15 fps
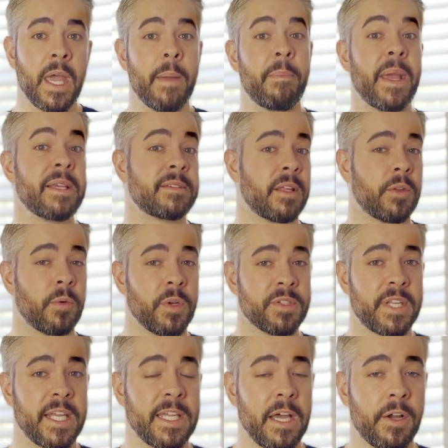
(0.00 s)
based on the real
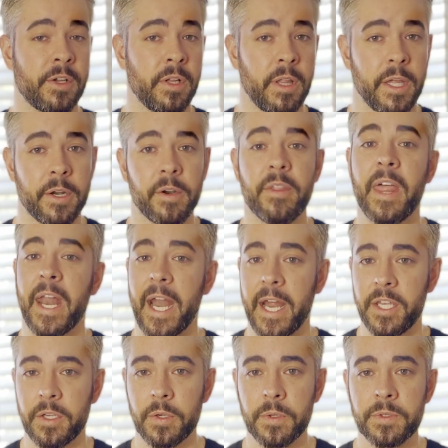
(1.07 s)
estate calculator that I
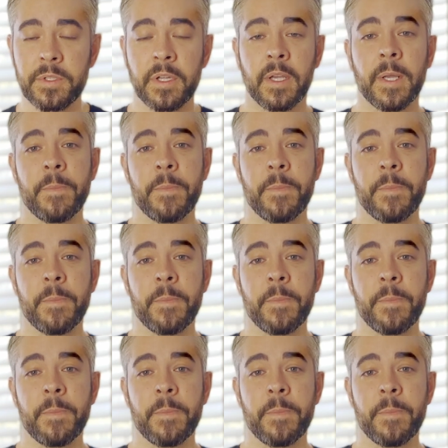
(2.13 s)
used,